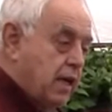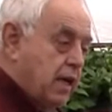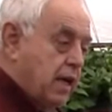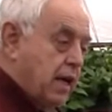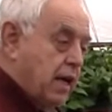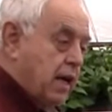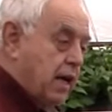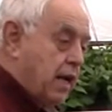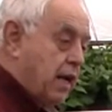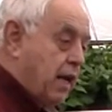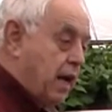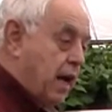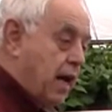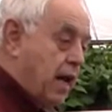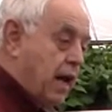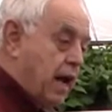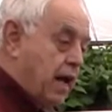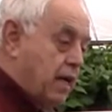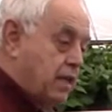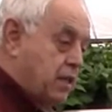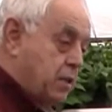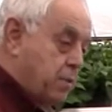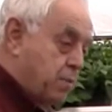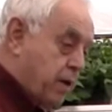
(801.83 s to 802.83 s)
And
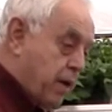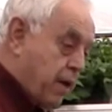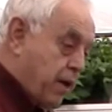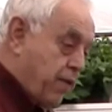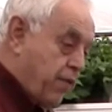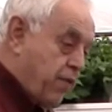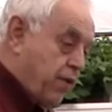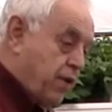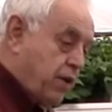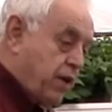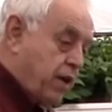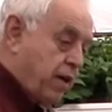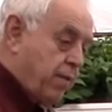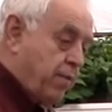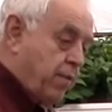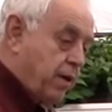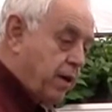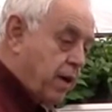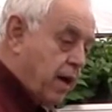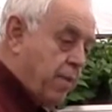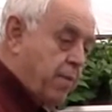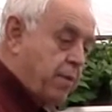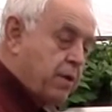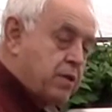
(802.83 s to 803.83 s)
I said, but if you can
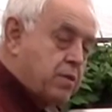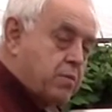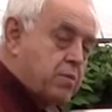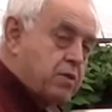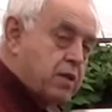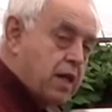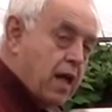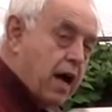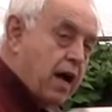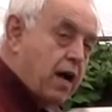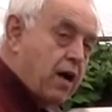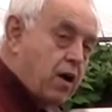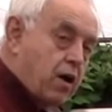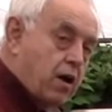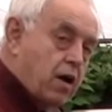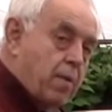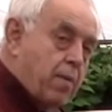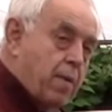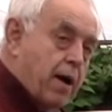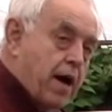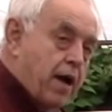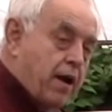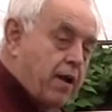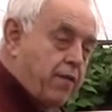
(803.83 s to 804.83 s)
cut me some slack, I'll
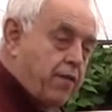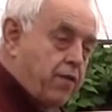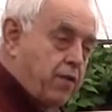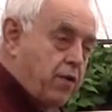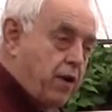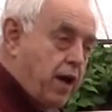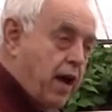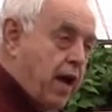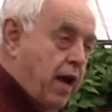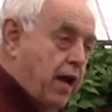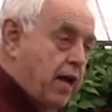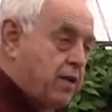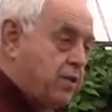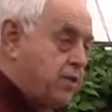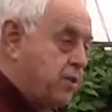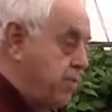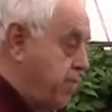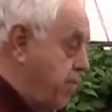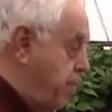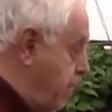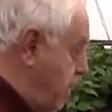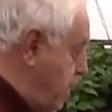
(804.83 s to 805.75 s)
come out in a few days.